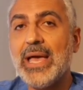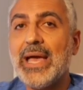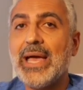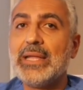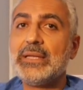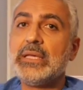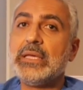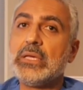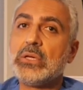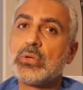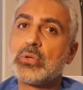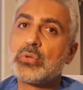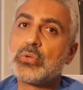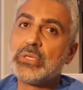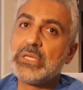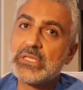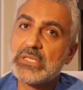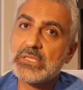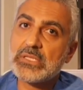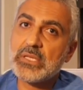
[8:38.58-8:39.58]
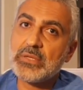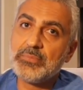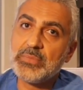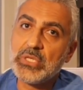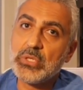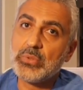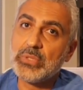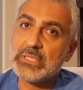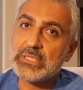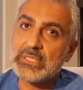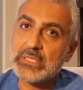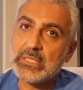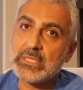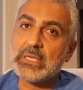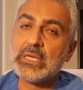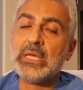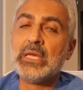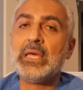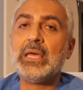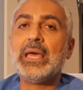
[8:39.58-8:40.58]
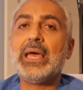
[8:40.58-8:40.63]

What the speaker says: and increases immunity.